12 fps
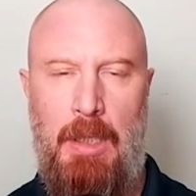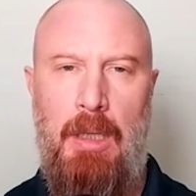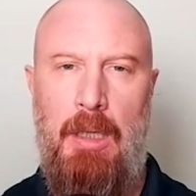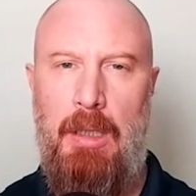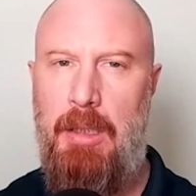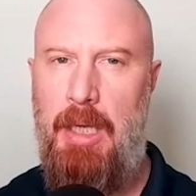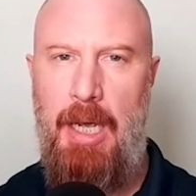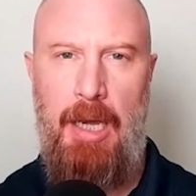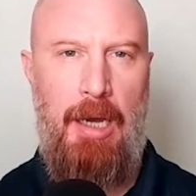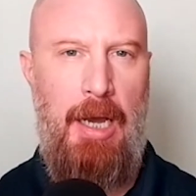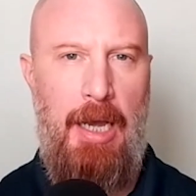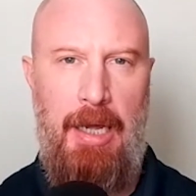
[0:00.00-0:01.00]
Yeah,
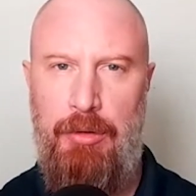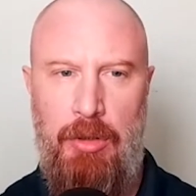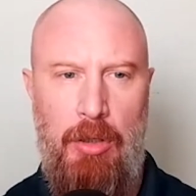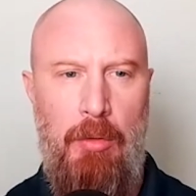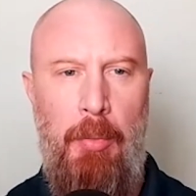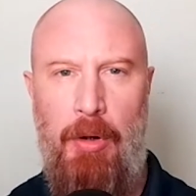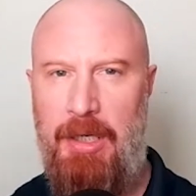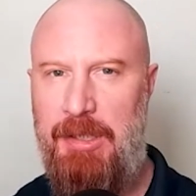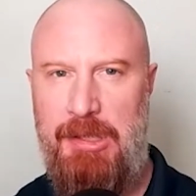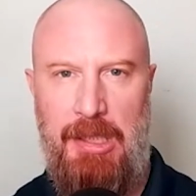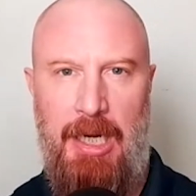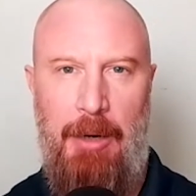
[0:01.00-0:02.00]
uh, two points that
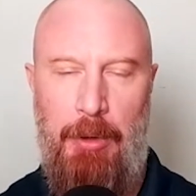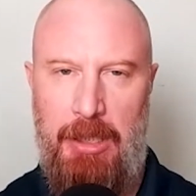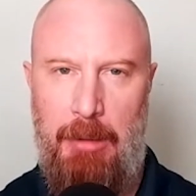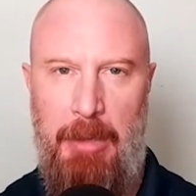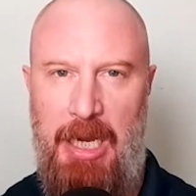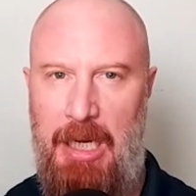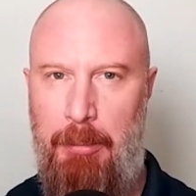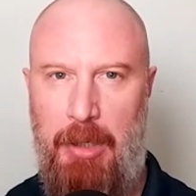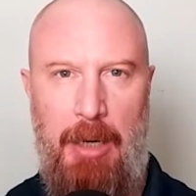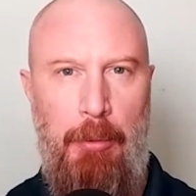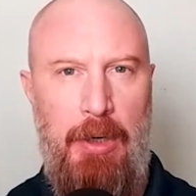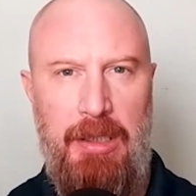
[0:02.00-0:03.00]
I wanted to make, but I
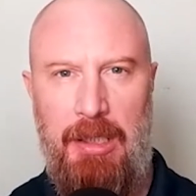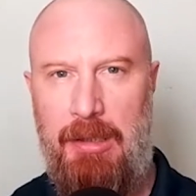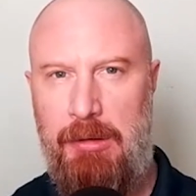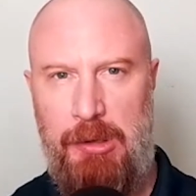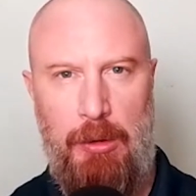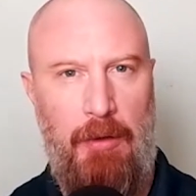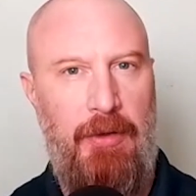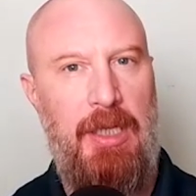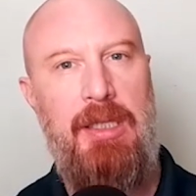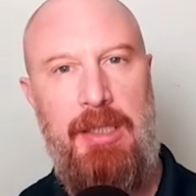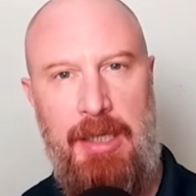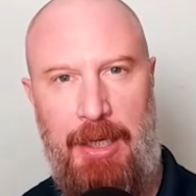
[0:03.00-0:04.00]
wanted to sort of
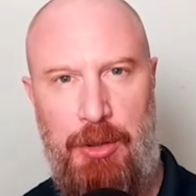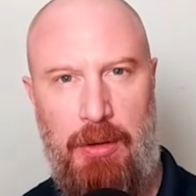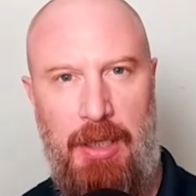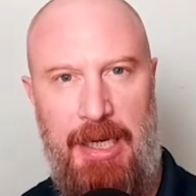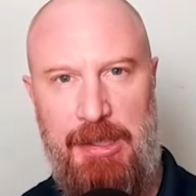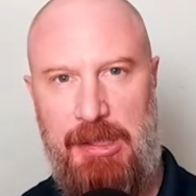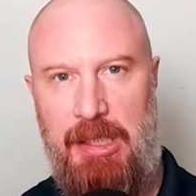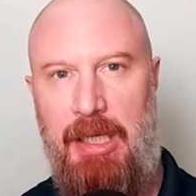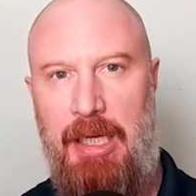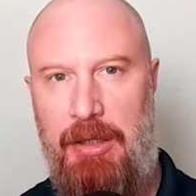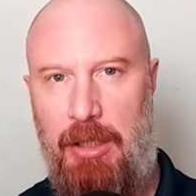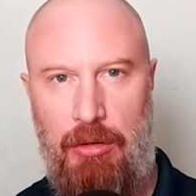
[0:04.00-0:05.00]
contextualize it in
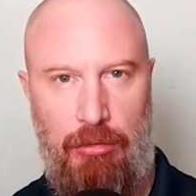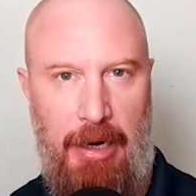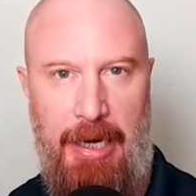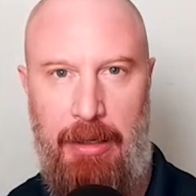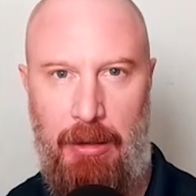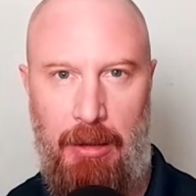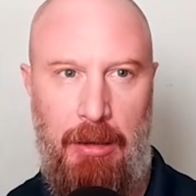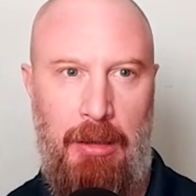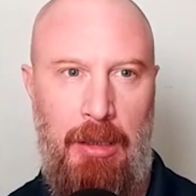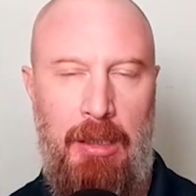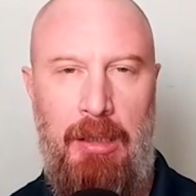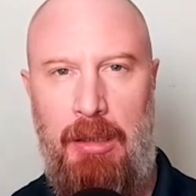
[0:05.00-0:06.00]
the greater
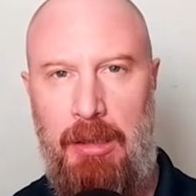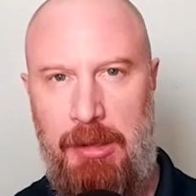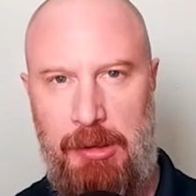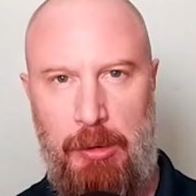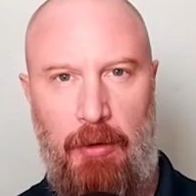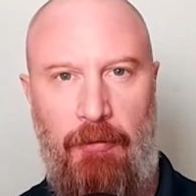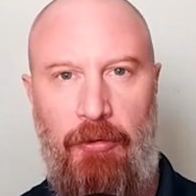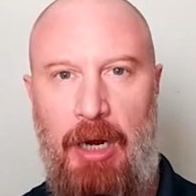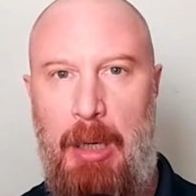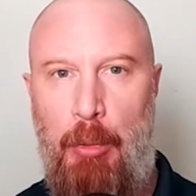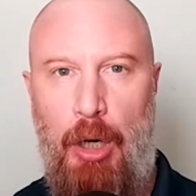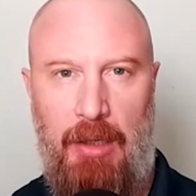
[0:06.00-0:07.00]
sort of
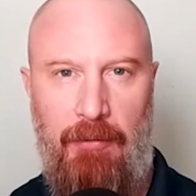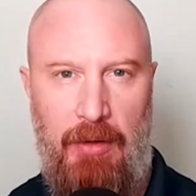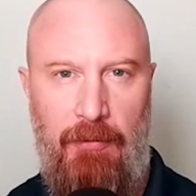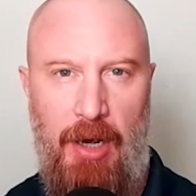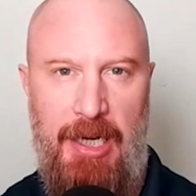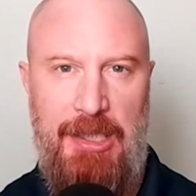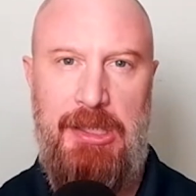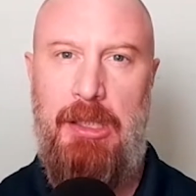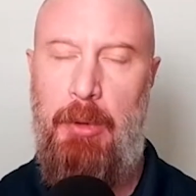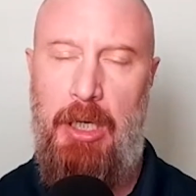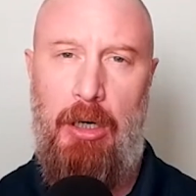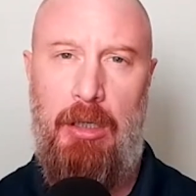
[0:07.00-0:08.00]
framework of advice that we
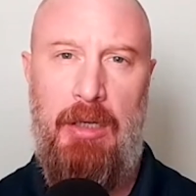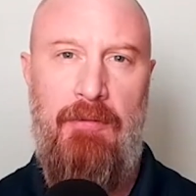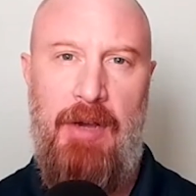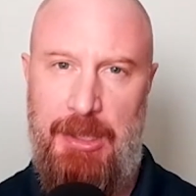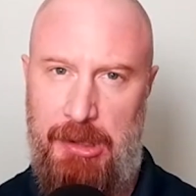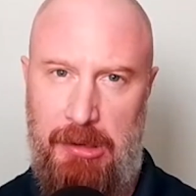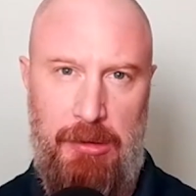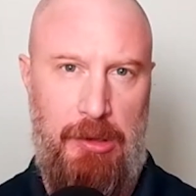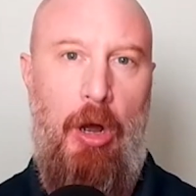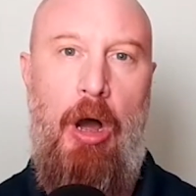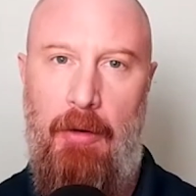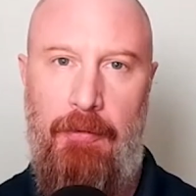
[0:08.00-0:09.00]
heard investors
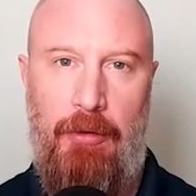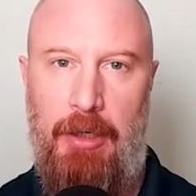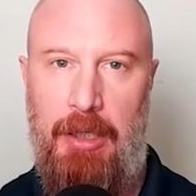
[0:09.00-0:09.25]
offering